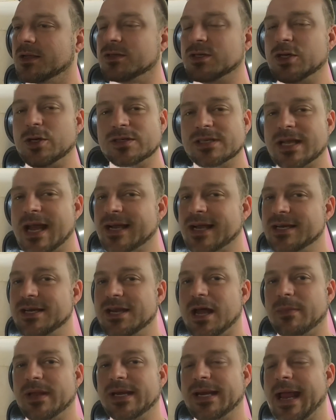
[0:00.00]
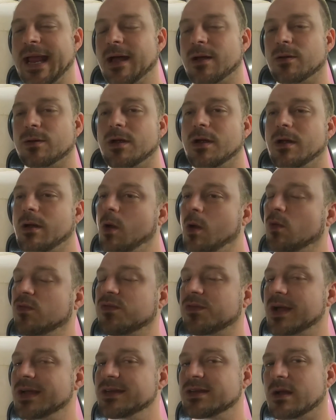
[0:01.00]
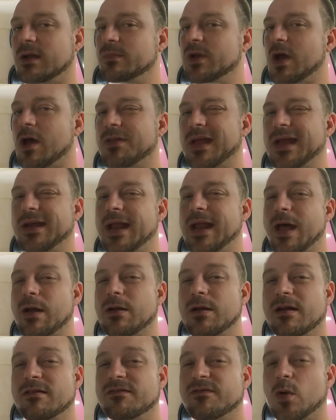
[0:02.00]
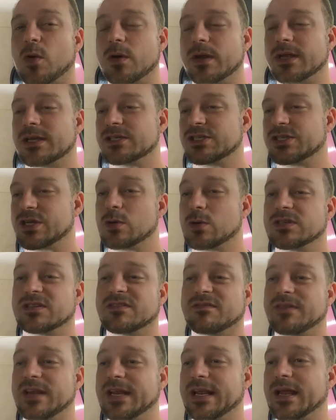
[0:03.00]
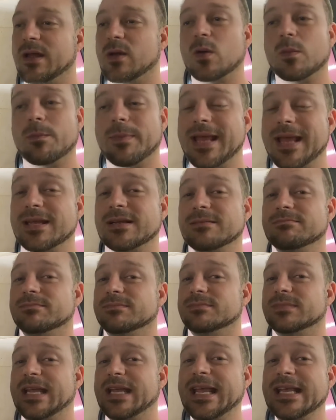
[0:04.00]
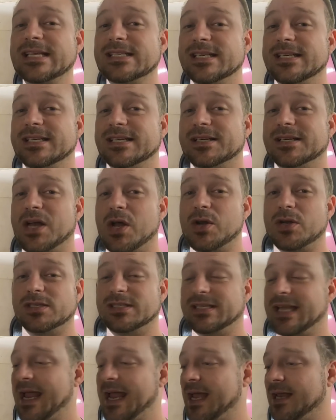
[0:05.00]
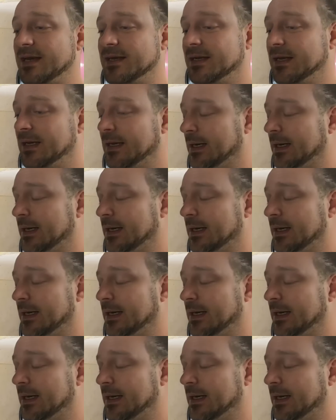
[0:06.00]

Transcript: Usually I can dumb it down. Hopefully I dumbed all that down enough for you, showed you in the video, made it easy to understand.